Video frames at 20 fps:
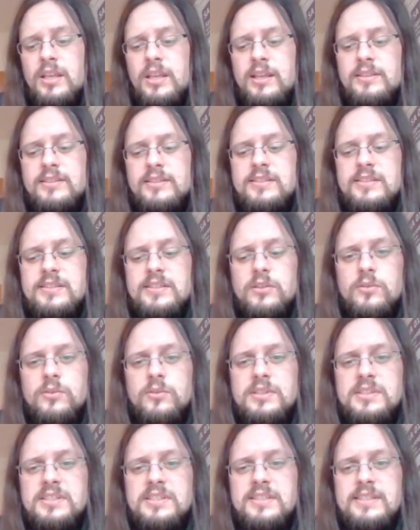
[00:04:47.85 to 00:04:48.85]
So
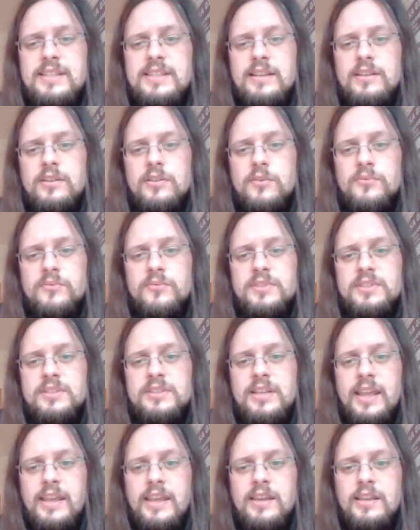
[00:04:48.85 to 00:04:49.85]
instead of
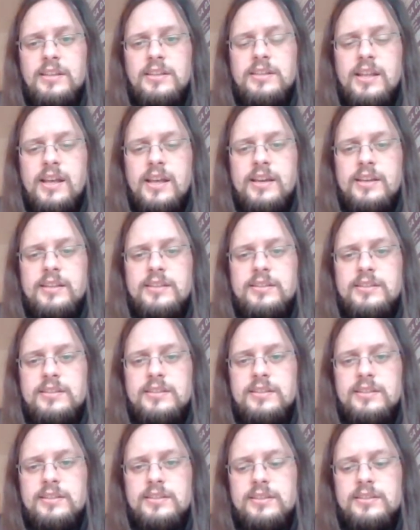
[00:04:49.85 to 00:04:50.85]
taking the
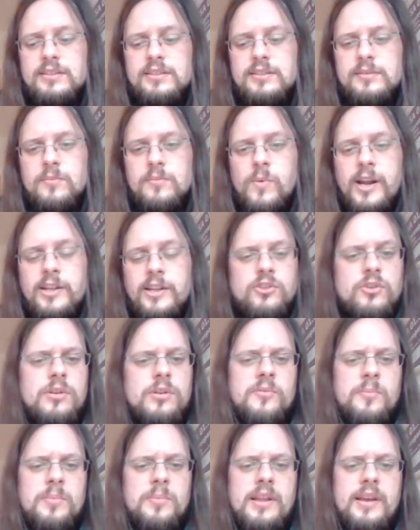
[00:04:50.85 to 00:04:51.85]
knight, white should
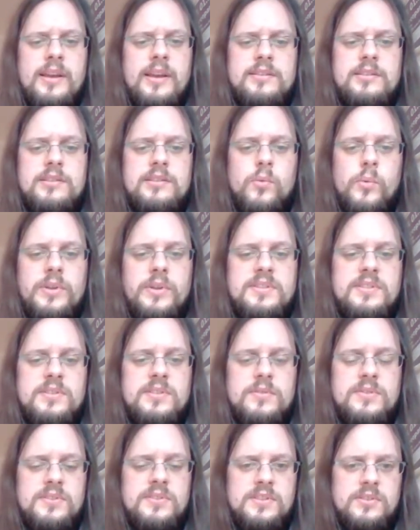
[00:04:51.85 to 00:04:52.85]
have played queen to
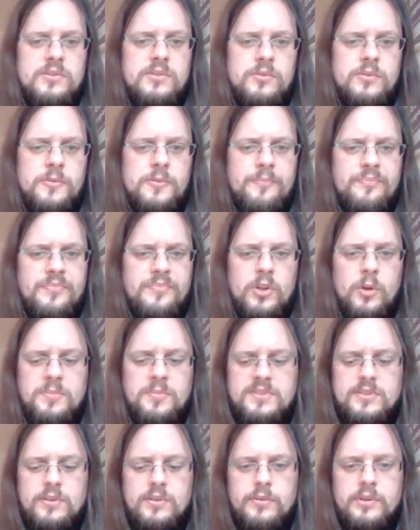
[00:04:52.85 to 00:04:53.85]

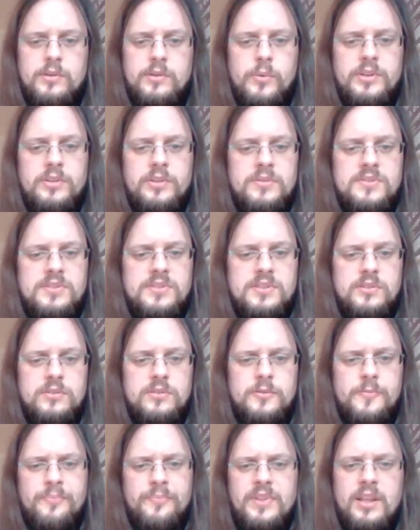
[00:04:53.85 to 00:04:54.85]
c2. Queen to
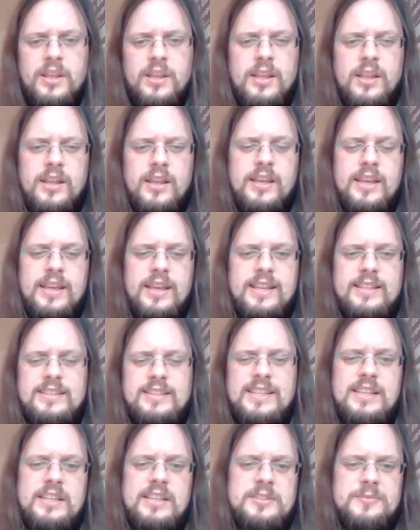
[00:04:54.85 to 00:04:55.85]
c2. And
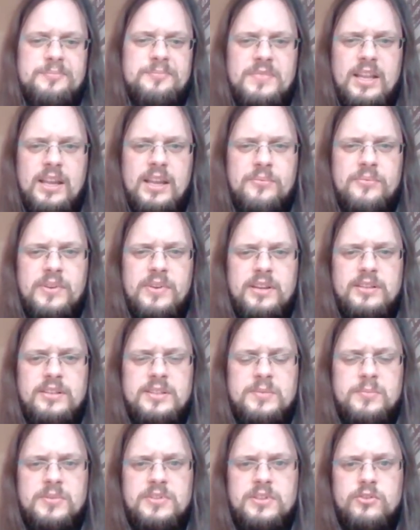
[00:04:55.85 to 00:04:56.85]
yeah, I think in
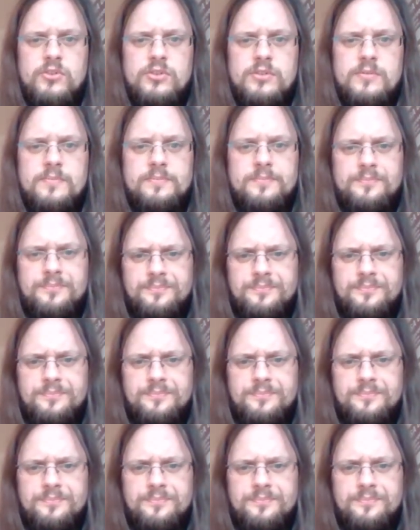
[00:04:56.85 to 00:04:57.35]
this position,